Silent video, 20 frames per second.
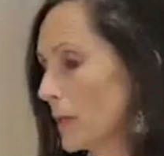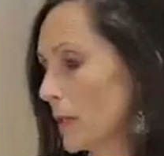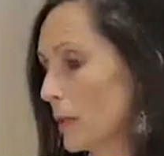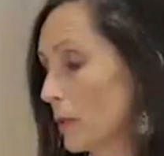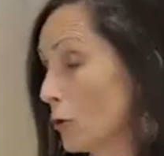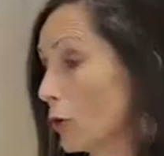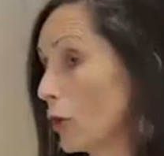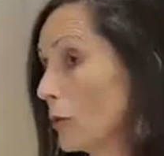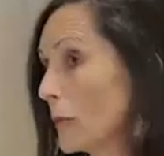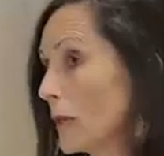
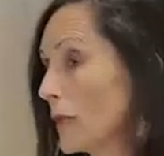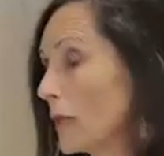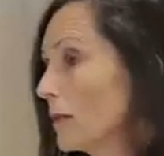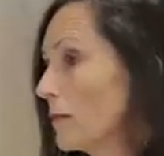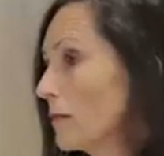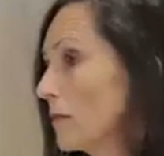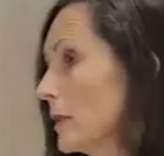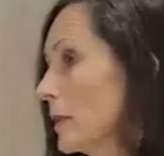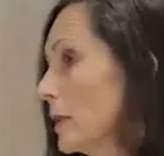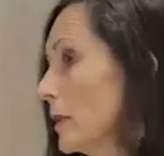
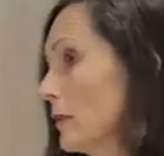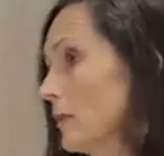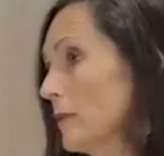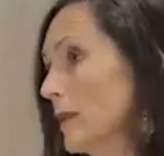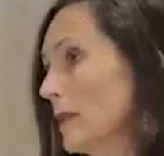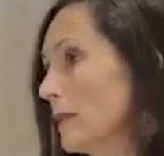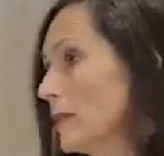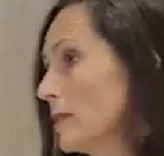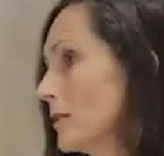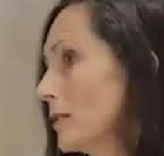economic, in
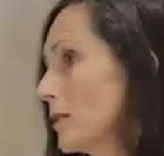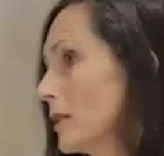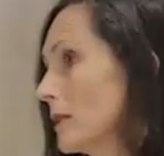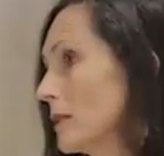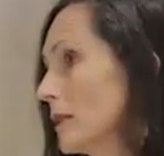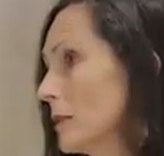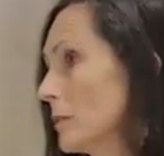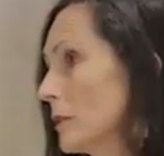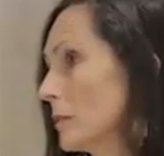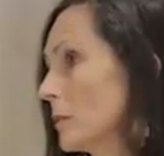fact, is not
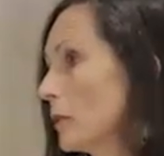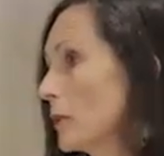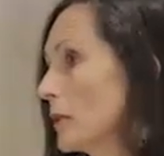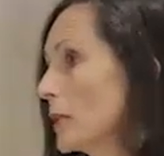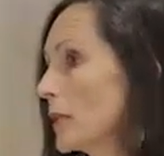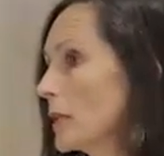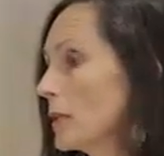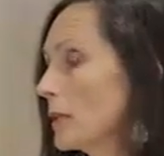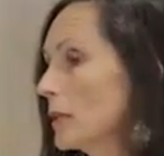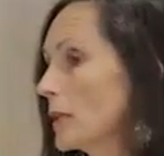acceptable.
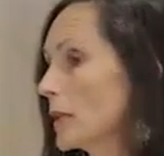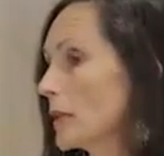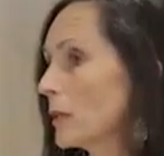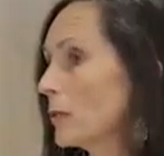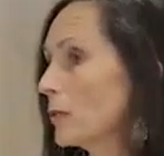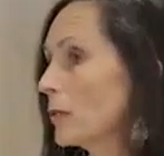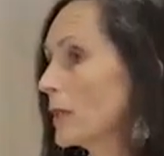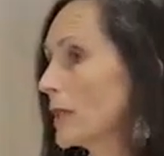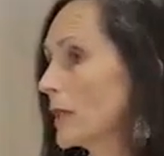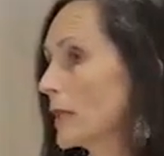It
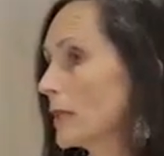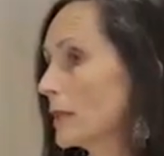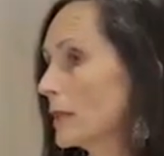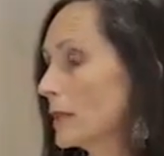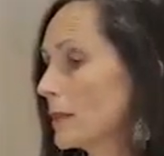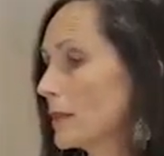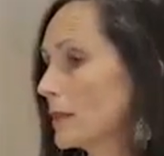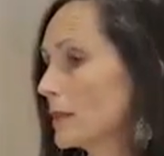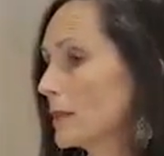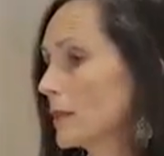
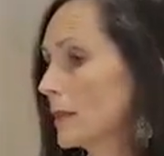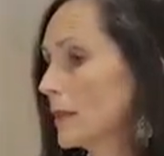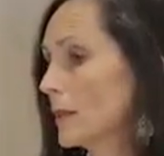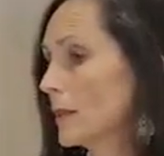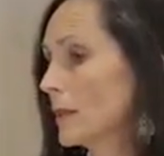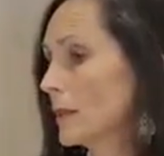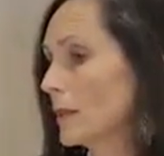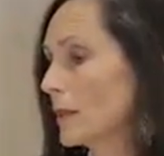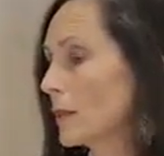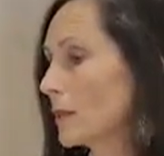creates
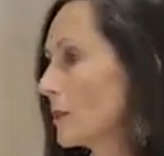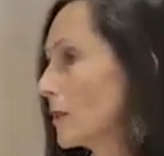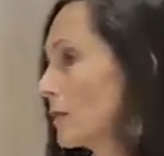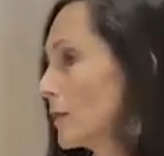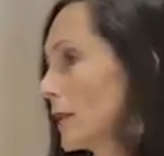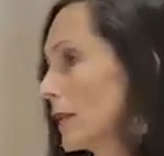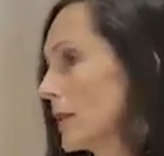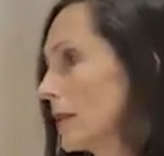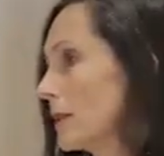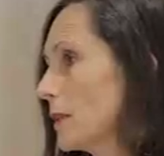a
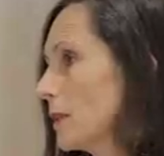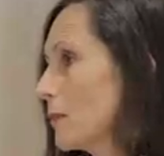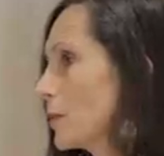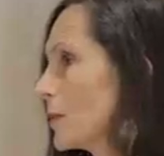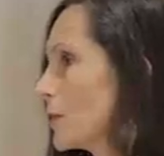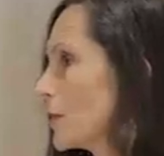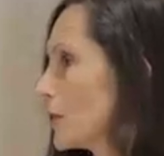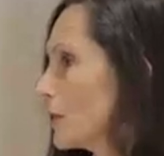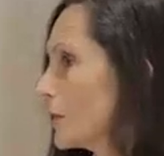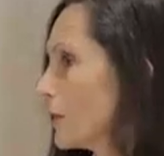society
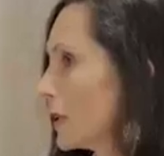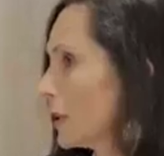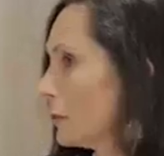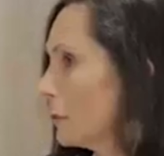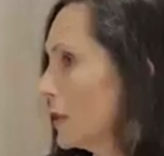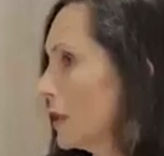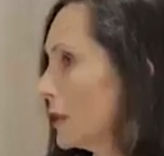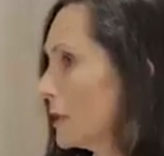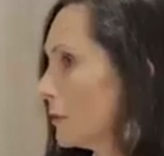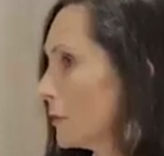which is not
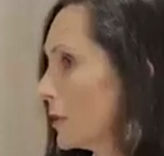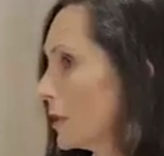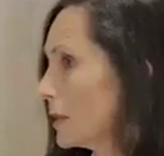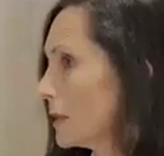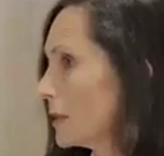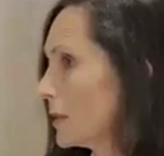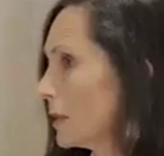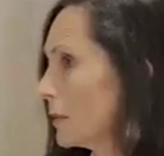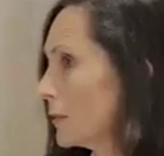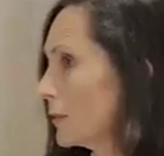at peace with
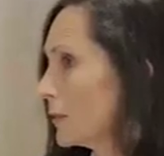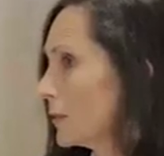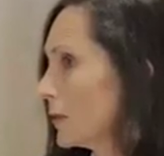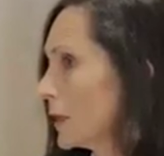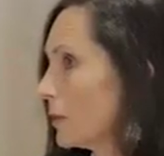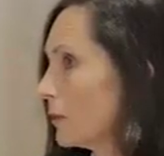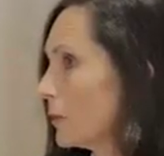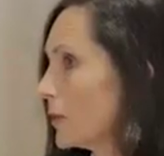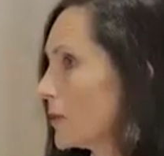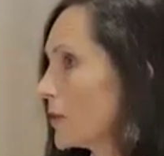itself
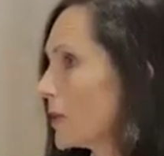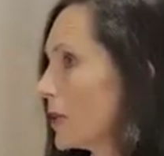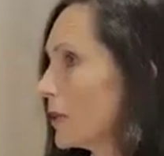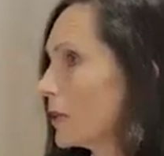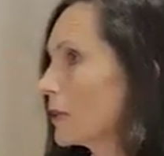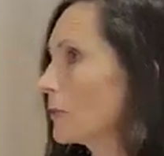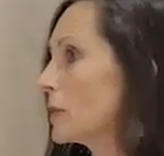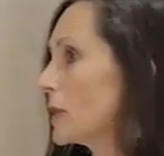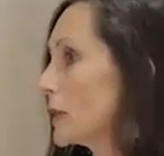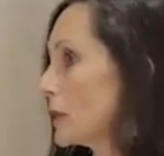and which
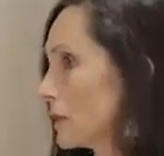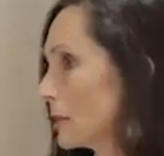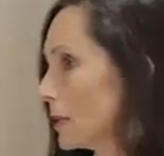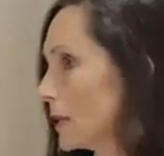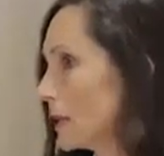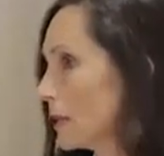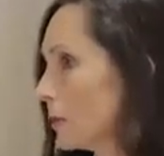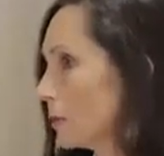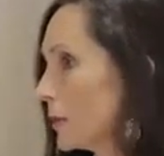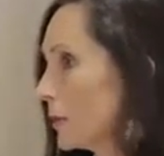cannot be
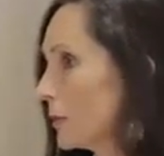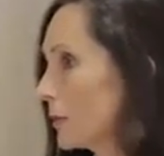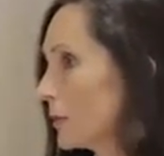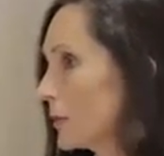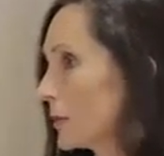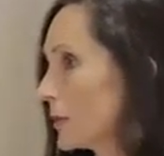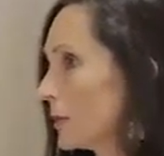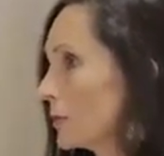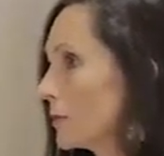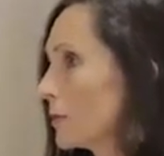sustainable.
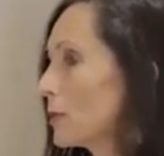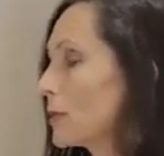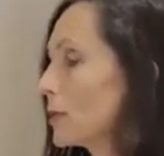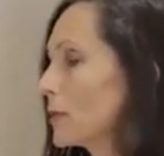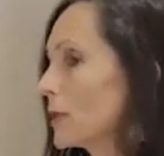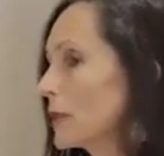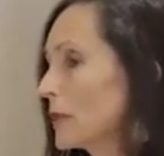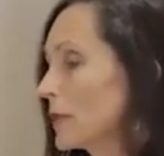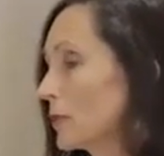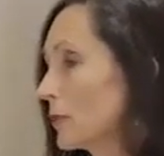So
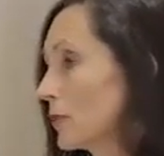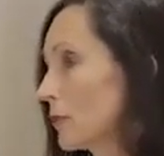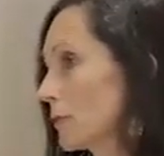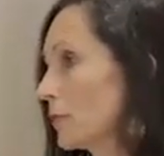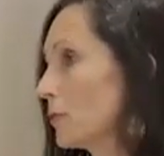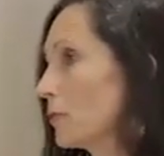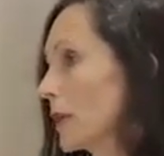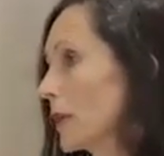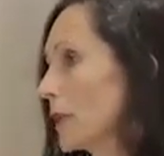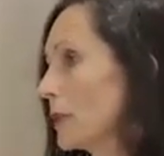this is
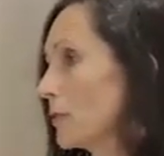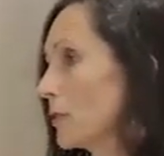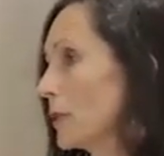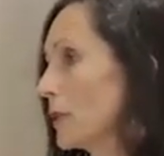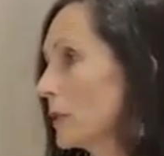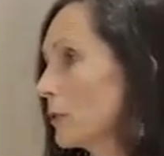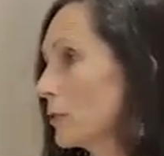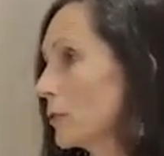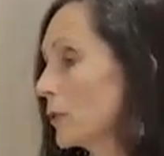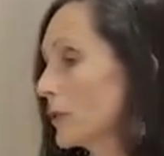also why it's
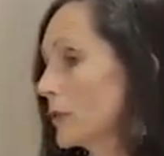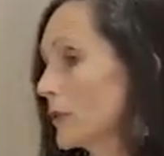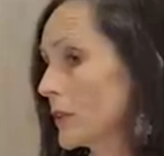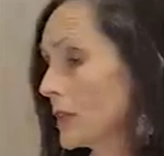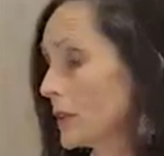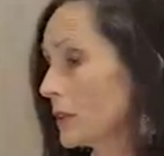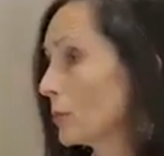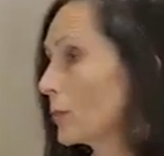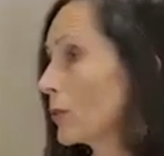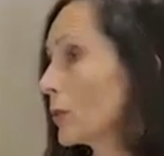really important.
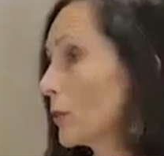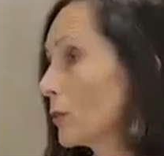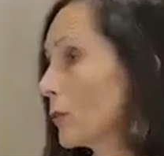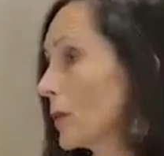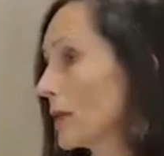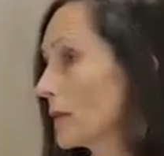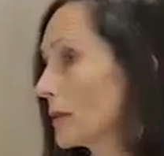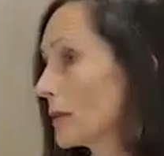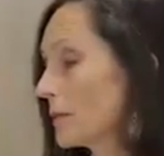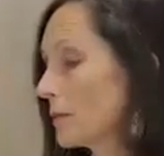It's a
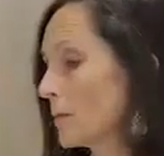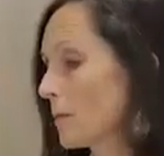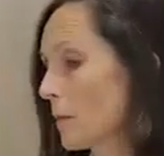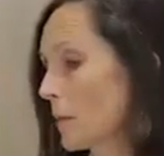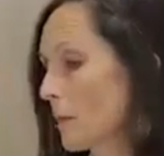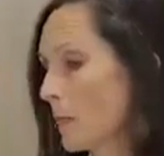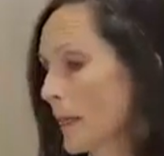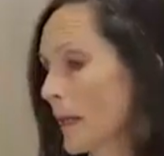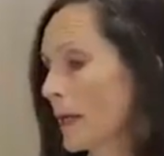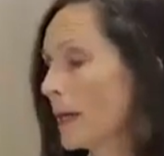progress.
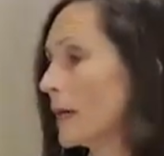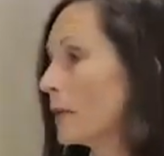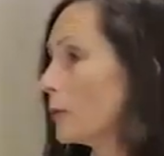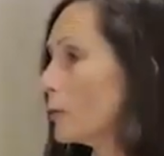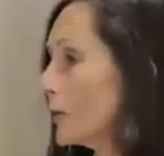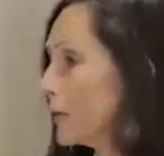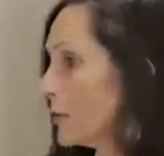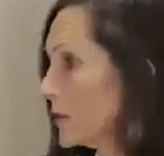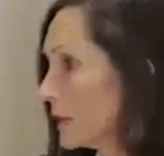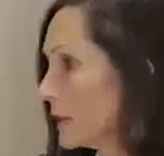And
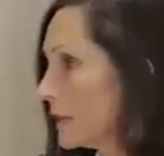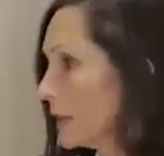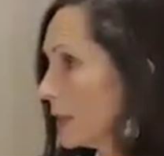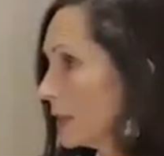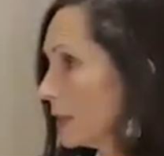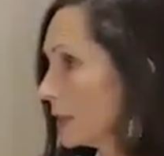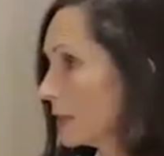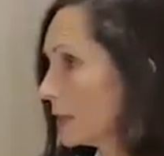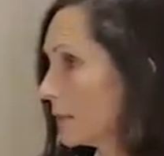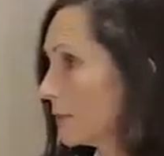we've
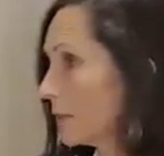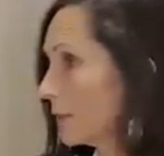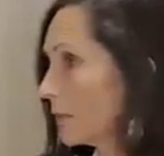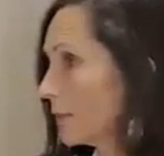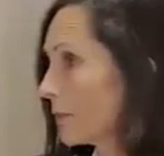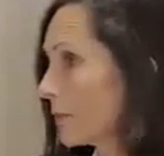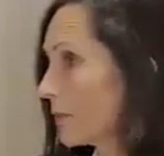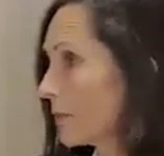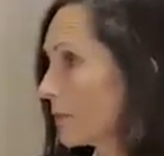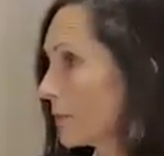seen,
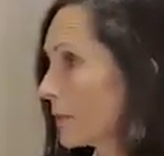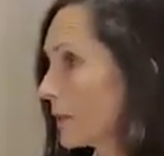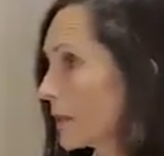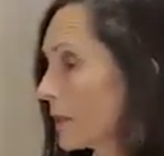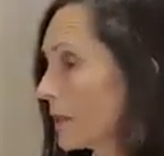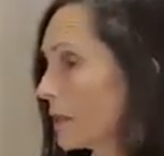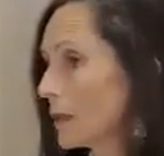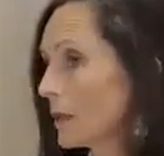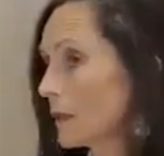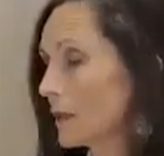
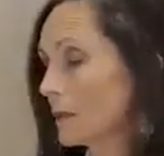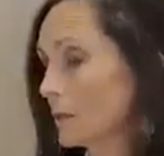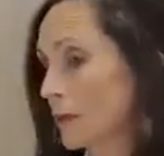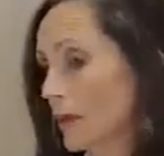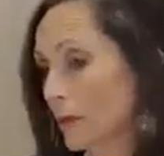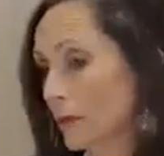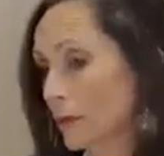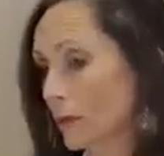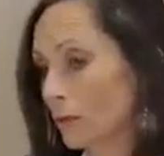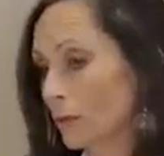in
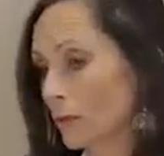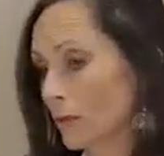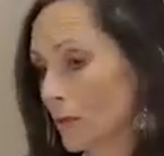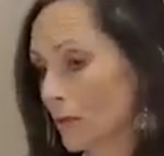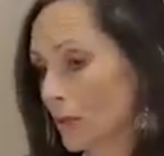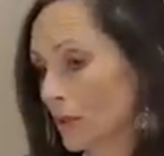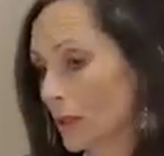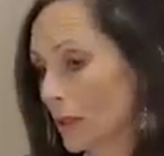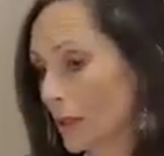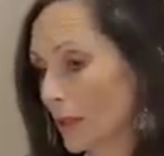my view, we've
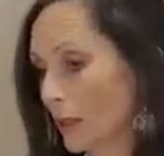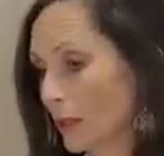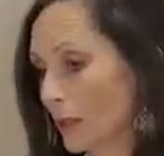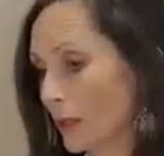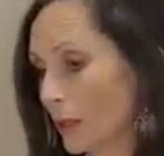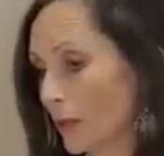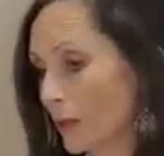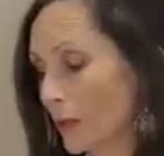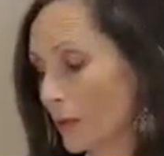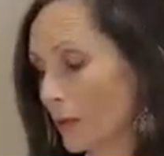seen
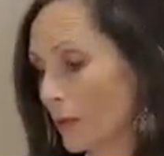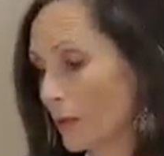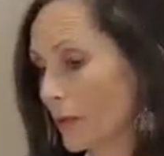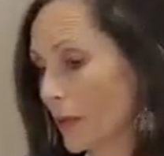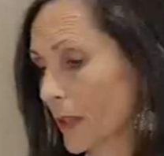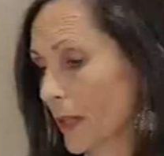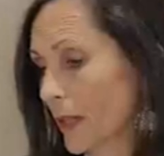a lot of